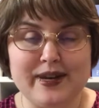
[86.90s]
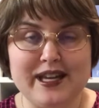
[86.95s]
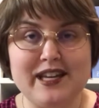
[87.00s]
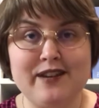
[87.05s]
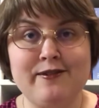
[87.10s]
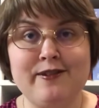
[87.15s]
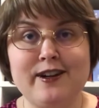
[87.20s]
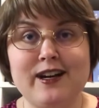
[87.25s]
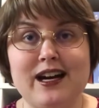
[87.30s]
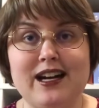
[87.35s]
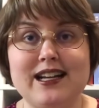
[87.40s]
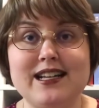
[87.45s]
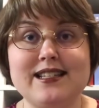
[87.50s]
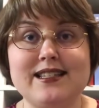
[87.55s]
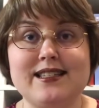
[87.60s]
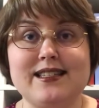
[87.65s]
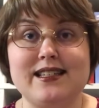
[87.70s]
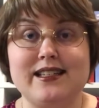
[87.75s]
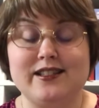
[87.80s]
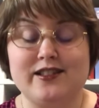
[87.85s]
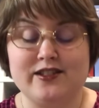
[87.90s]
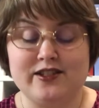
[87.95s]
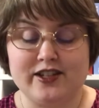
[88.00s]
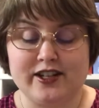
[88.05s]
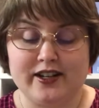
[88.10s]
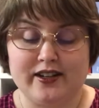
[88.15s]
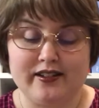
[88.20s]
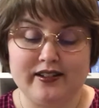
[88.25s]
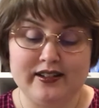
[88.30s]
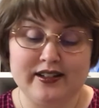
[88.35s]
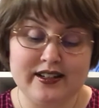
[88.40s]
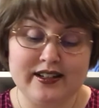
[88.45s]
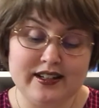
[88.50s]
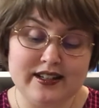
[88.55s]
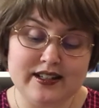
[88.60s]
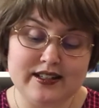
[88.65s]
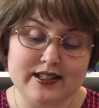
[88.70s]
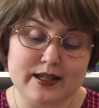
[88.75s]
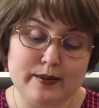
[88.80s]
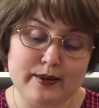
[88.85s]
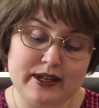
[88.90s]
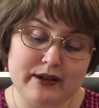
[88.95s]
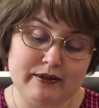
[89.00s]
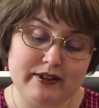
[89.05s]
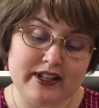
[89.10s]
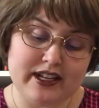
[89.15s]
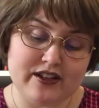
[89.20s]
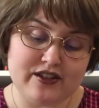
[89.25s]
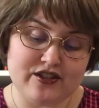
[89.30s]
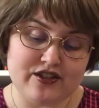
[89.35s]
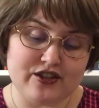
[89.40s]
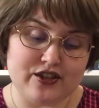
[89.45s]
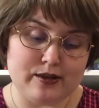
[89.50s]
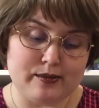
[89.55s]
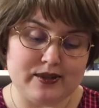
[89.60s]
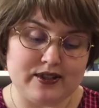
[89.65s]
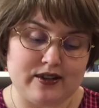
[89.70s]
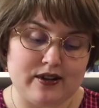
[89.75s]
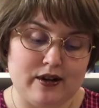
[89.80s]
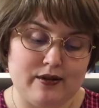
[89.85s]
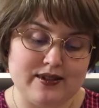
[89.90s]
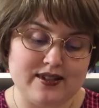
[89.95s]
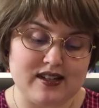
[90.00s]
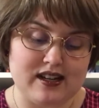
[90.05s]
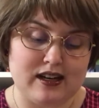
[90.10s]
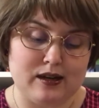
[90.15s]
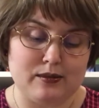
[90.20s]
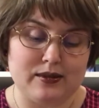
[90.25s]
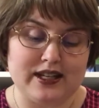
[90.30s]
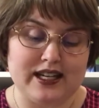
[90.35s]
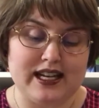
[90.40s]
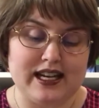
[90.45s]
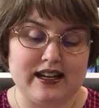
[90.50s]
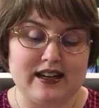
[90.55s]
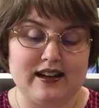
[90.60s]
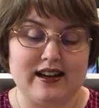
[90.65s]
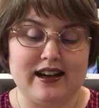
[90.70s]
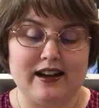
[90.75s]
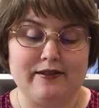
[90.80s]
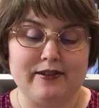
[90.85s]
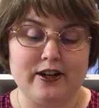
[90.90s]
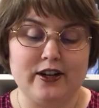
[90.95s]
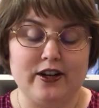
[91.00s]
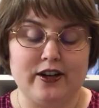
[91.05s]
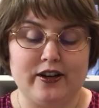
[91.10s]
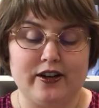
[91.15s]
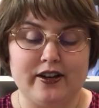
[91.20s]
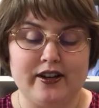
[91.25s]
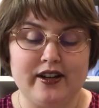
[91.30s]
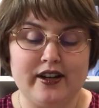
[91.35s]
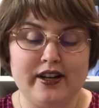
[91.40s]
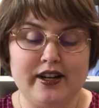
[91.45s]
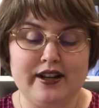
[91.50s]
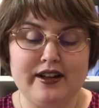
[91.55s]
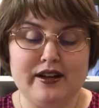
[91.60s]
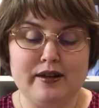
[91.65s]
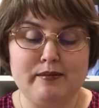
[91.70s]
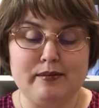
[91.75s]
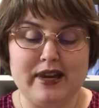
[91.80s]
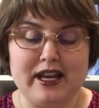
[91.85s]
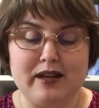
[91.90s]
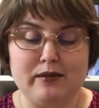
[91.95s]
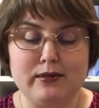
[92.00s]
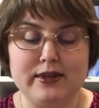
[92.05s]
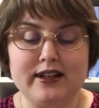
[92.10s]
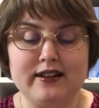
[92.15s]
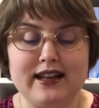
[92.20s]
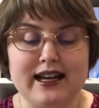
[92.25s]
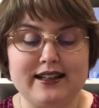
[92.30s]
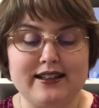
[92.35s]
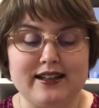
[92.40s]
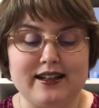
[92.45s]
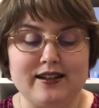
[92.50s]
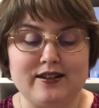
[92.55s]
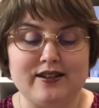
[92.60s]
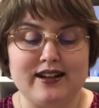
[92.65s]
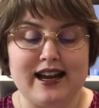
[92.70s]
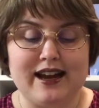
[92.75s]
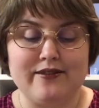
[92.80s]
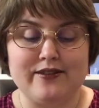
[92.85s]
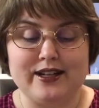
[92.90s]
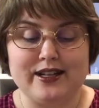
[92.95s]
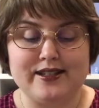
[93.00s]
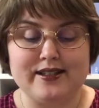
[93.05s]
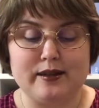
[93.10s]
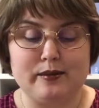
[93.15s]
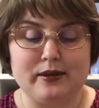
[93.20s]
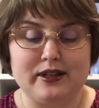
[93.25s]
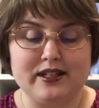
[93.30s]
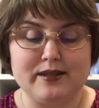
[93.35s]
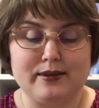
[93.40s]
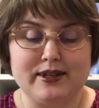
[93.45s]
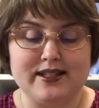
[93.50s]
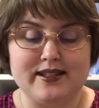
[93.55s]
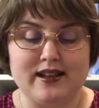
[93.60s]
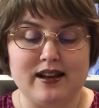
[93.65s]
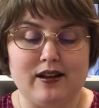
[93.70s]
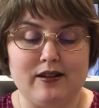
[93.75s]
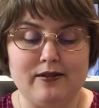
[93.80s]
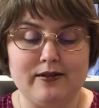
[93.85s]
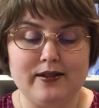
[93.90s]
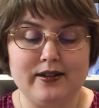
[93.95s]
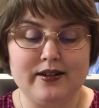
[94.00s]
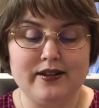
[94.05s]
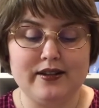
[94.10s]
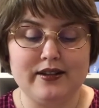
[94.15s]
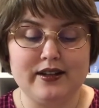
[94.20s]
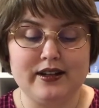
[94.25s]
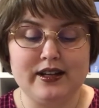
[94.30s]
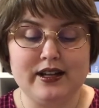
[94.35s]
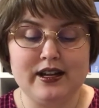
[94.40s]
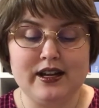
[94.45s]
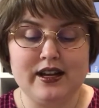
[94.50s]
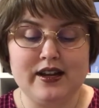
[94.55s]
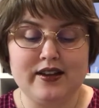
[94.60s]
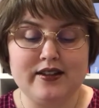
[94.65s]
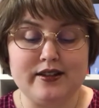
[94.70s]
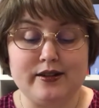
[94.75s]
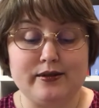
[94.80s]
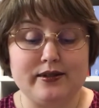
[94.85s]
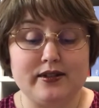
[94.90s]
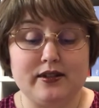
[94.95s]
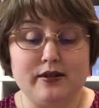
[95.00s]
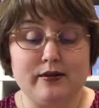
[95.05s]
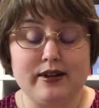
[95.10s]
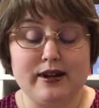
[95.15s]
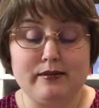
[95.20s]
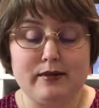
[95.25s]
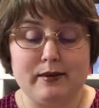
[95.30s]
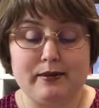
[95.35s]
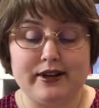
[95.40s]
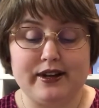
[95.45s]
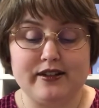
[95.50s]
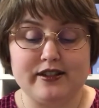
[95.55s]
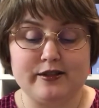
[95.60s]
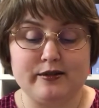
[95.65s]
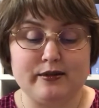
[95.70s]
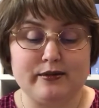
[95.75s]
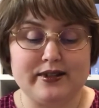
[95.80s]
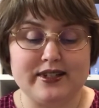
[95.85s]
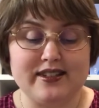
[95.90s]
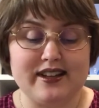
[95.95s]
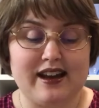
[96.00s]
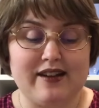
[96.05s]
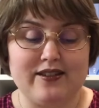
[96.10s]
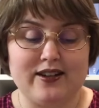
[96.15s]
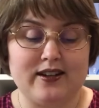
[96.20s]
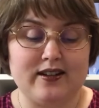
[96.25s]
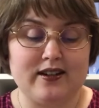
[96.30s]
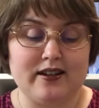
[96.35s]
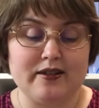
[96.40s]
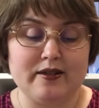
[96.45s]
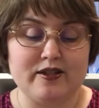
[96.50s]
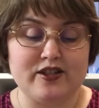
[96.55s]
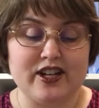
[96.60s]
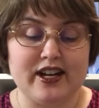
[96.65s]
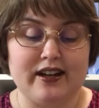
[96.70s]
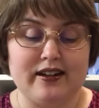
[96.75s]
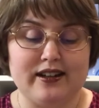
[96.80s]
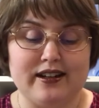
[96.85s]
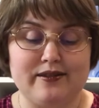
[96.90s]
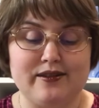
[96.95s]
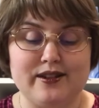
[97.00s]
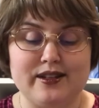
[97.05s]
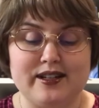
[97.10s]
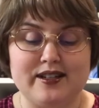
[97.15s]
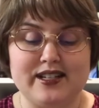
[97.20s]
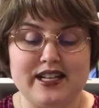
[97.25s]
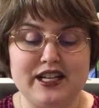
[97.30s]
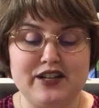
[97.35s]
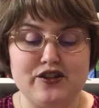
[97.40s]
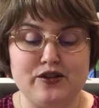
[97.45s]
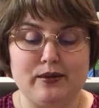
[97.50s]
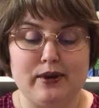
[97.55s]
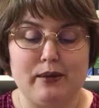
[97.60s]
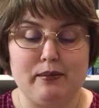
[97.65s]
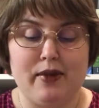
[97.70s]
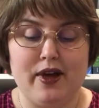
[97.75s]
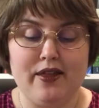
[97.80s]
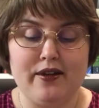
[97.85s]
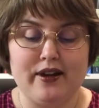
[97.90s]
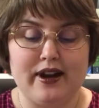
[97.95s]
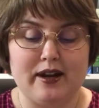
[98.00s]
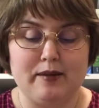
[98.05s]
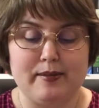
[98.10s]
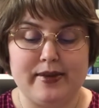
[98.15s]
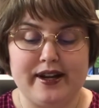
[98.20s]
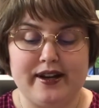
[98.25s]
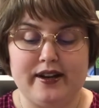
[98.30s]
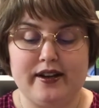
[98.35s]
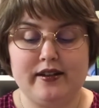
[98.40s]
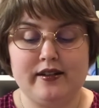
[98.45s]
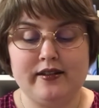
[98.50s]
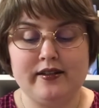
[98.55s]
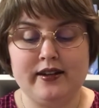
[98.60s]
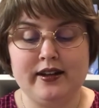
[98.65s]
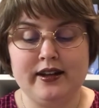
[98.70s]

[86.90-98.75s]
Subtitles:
He forgot his sister. Sibling relationships are always complicated, I have heard, making me glad that I don't have any siblings myself. There was no way my parents would risk having another child after the danger my mother had been in.